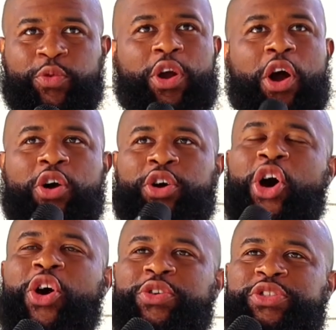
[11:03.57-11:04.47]
We're all
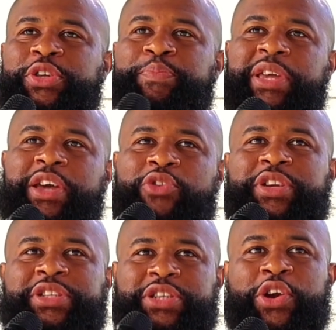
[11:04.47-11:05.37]
called to be on
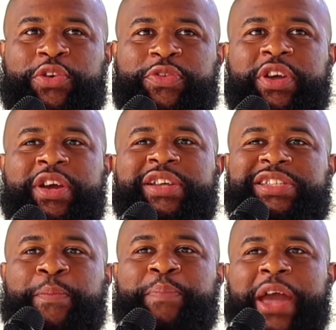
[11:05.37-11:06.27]
this earth
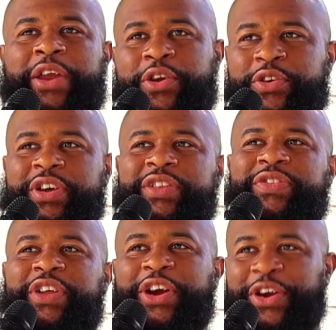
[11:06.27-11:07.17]
to better
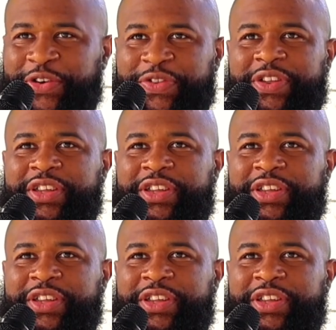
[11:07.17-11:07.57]
the earth,